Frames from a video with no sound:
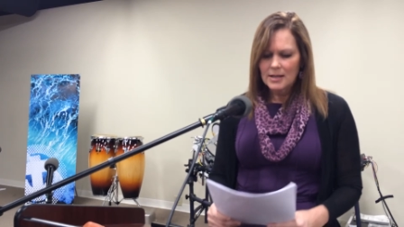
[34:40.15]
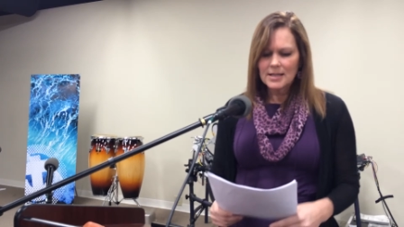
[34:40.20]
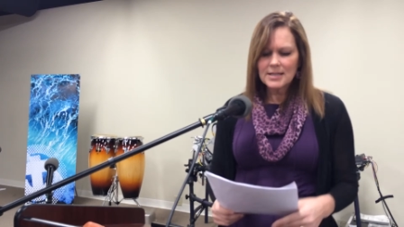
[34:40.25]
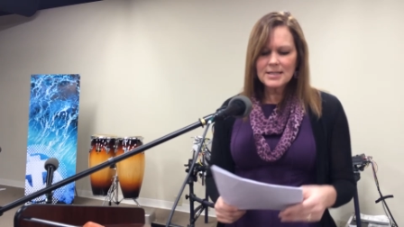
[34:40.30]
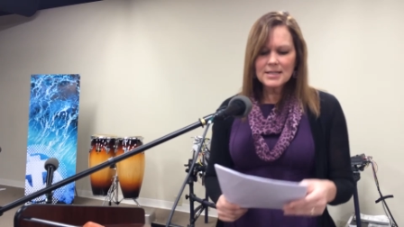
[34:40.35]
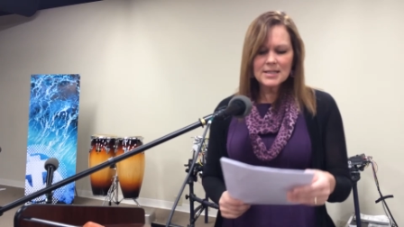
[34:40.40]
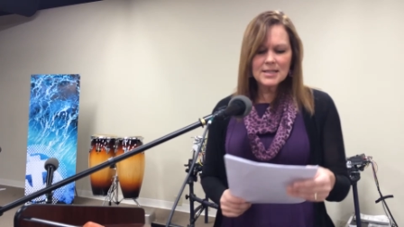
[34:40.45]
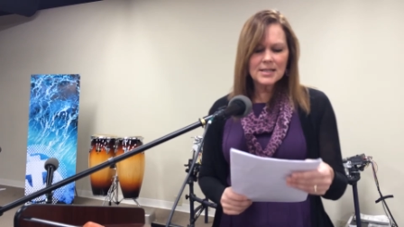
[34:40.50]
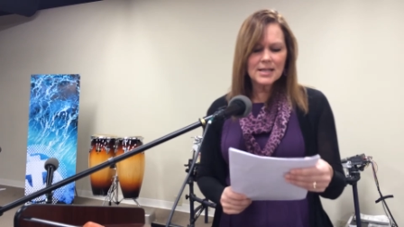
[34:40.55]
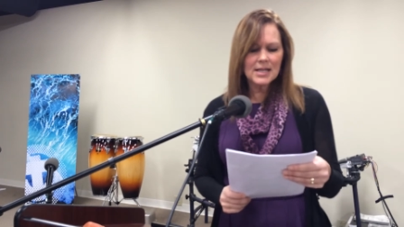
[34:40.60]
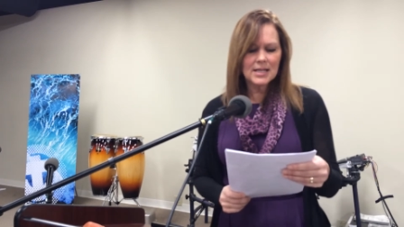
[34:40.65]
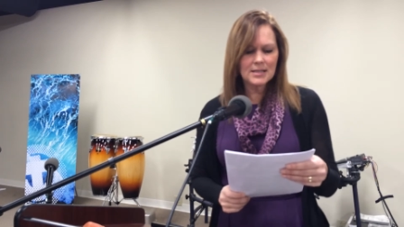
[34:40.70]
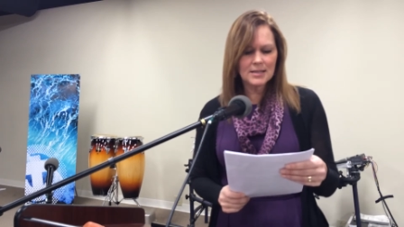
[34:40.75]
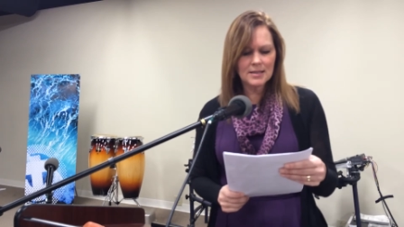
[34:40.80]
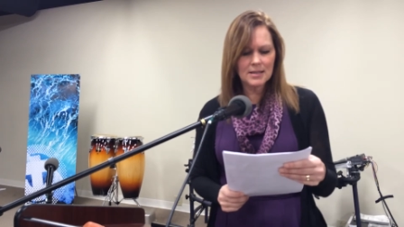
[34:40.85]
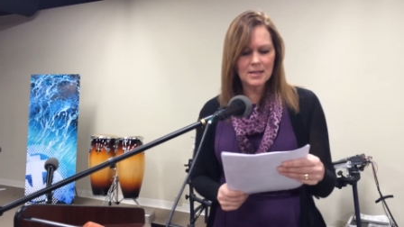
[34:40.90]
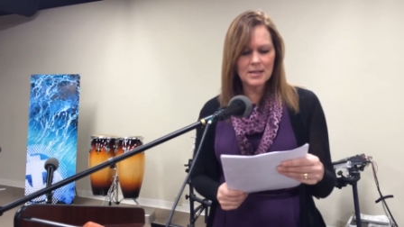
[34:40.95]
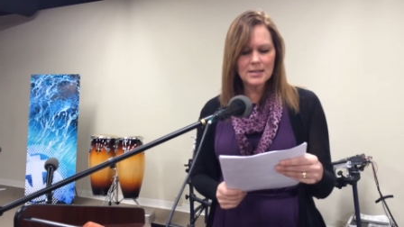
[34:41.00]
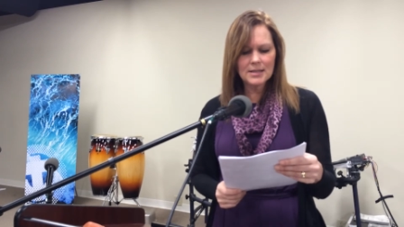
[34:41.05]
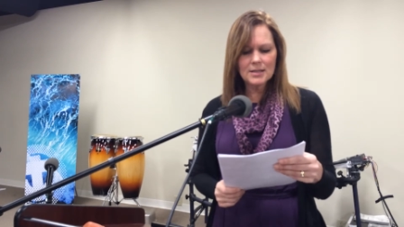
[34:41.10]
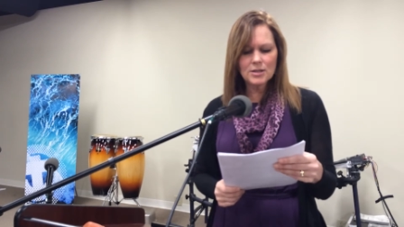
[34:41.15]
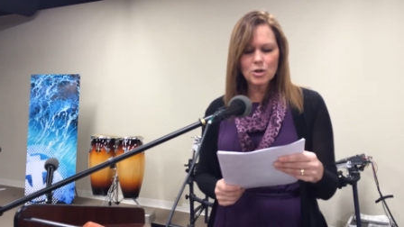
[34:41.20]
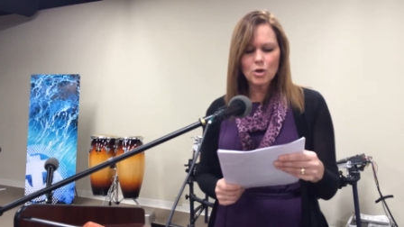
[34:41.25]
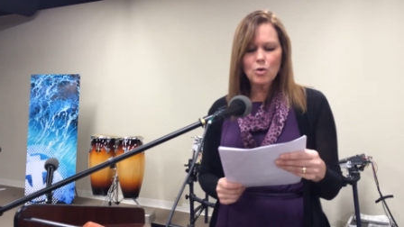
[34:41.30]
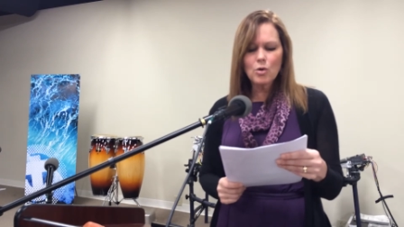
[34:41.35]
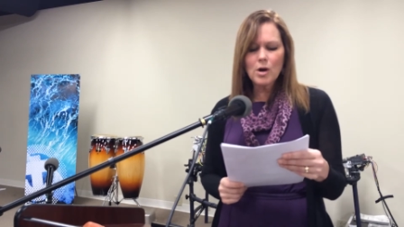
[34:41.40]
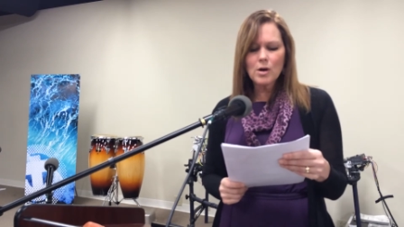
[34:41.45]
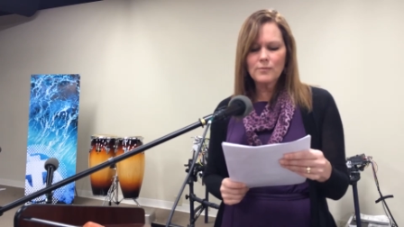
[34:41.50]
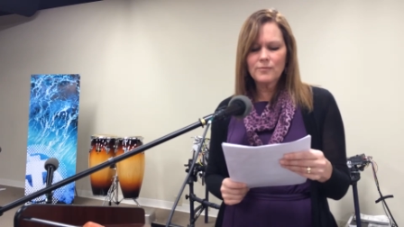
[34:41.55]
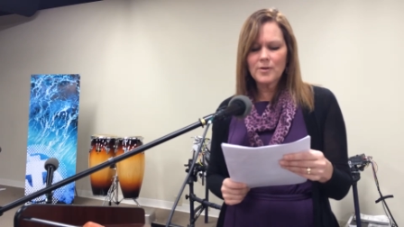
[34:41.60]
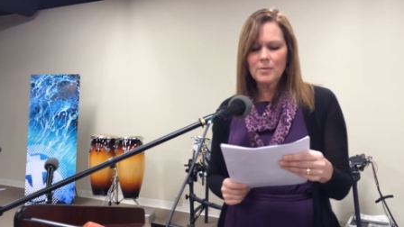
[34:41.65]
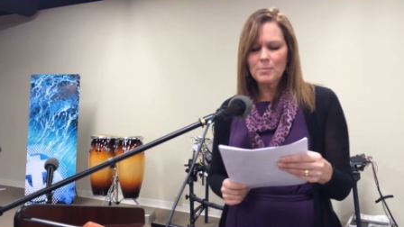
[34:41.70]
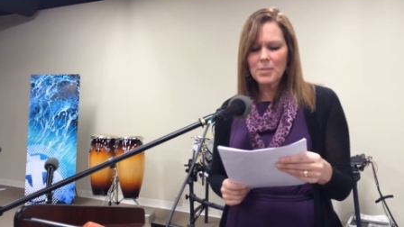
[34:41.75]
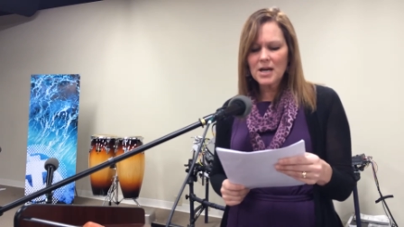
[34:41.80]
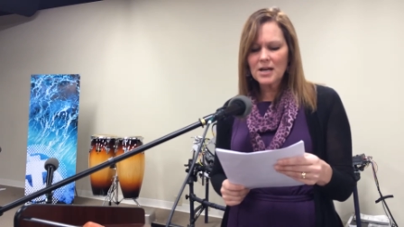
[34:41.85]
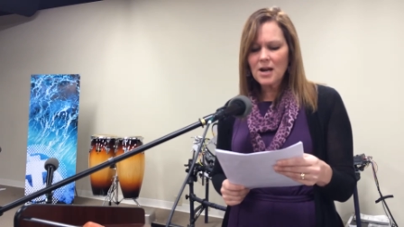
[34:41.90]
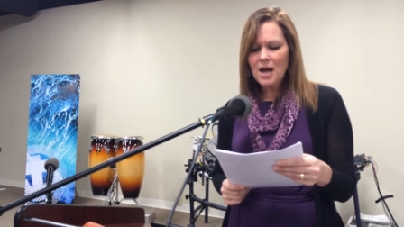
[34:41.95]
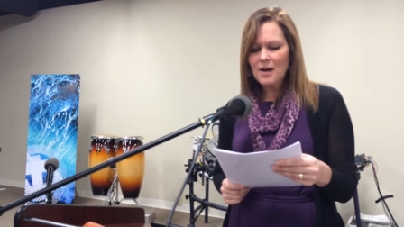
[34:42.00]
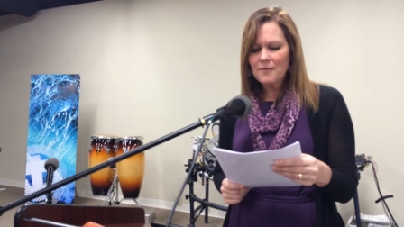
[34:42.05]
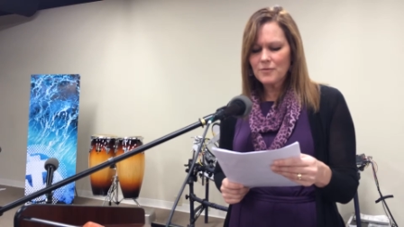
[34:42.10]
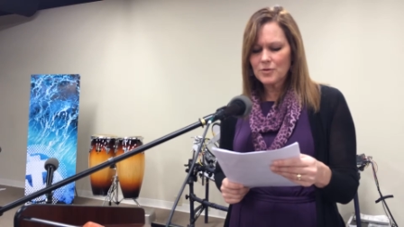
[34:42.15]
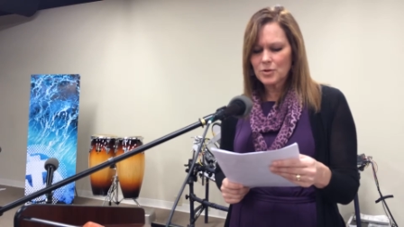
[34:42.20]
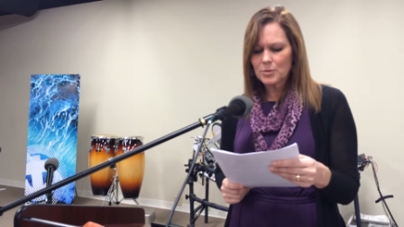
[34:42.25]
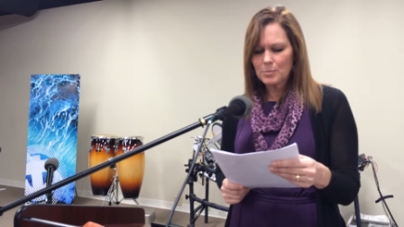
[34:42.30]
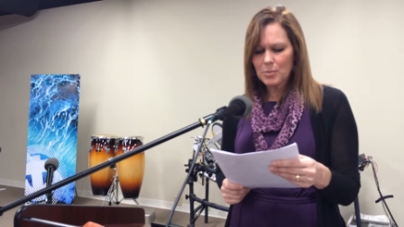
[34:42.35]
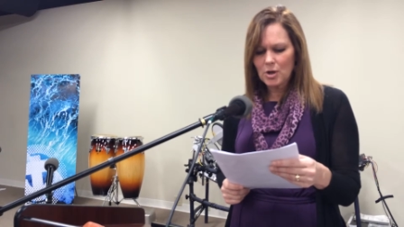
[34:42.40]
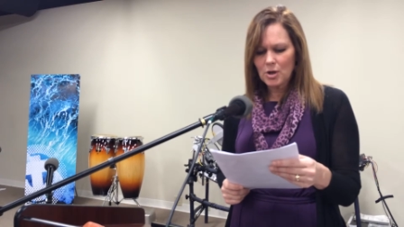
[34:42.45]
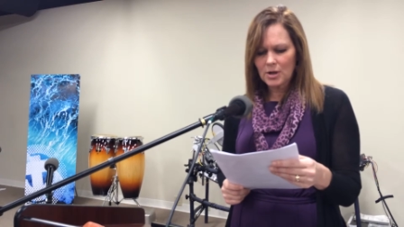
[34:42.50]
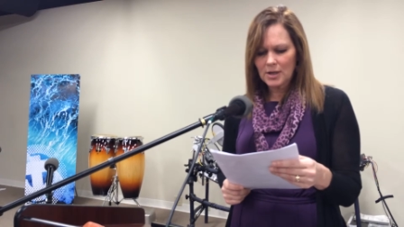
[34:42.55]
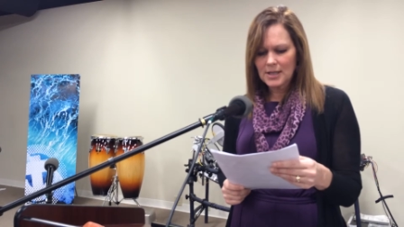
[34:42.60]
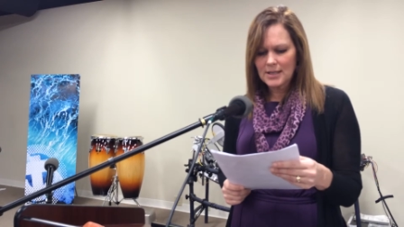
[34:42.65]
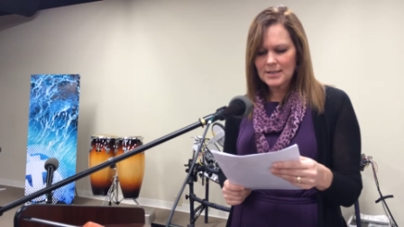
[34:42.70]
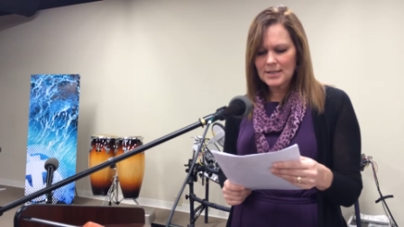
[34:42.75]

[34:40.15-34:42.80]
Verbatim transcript: Listen to this. This is a quote from Bonhoeffer's book.